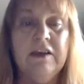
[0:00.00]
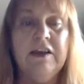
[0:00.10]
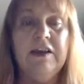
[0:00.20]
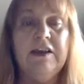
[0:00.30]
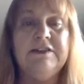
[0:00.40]

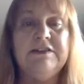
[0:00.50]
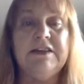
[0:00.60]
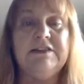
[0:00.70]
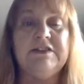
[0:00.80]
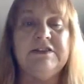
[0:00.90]
It
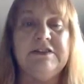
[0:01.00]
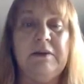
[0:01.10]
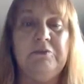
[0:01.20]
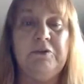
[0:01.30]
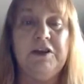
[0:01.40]
says to
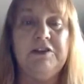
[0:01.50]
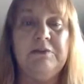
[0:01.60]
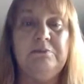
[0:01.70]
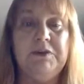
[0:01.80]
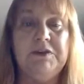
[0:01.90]
separate the
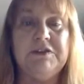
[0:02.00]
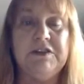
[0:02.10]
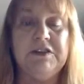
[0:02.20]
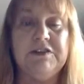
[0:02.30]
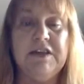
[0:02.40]

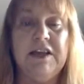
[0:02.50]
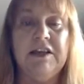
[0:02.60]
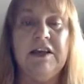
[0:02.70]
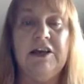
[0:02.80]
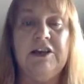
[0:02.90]
biscuits and
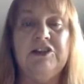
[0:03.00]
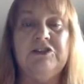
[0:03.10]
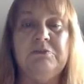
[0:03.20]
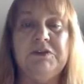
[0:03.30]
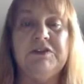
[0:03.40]
cut each
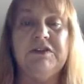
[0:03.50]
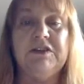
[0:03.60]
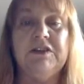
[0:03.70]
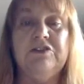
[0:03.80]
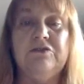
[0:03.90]
biscuit
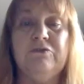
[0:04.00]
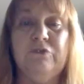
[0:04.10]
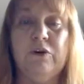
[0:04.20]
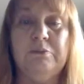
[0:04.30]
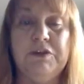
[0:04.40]
into
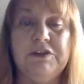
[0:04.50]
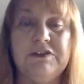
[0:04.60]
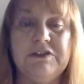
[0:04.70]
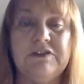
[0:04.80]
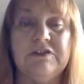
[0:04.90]
4
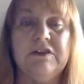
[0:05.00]
pieces.